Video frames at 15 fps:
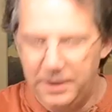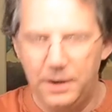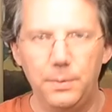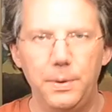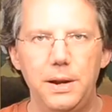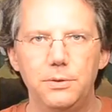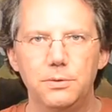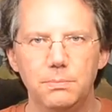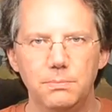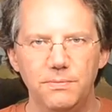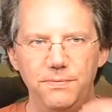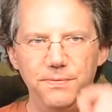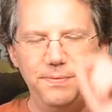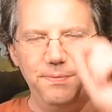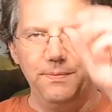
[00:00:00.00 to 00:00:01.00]
there it is.
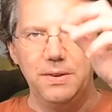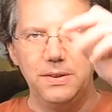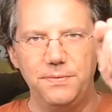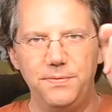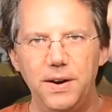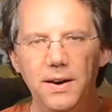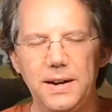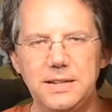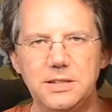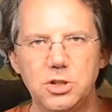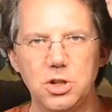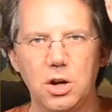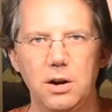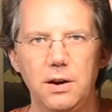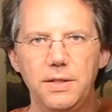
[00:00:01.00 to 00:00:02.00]
Very
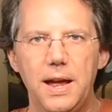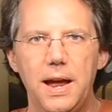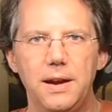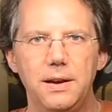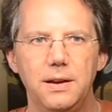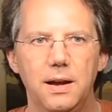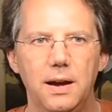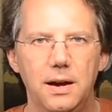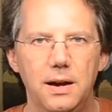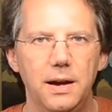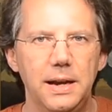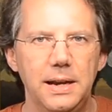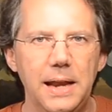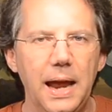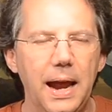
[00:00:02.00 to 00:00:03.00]
start of that
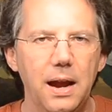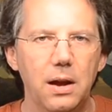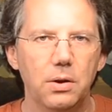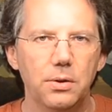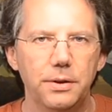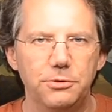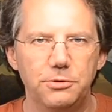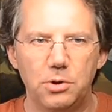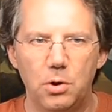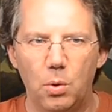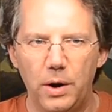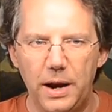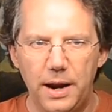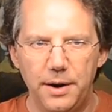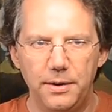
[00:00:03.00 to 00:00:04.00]
inhale is
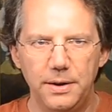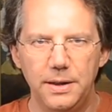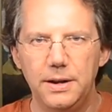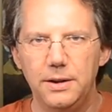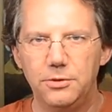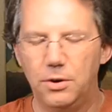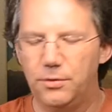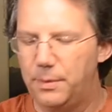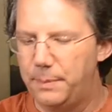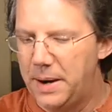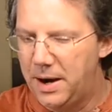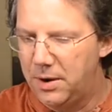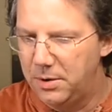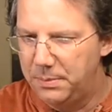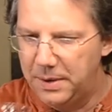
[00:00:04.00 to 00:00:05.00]
coriander, and then it's
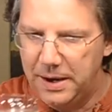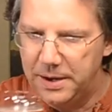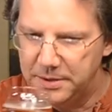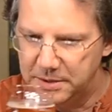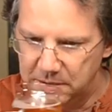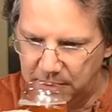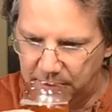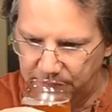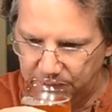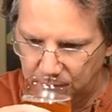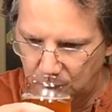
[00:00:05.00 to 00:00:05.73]
overpowered by other stuff.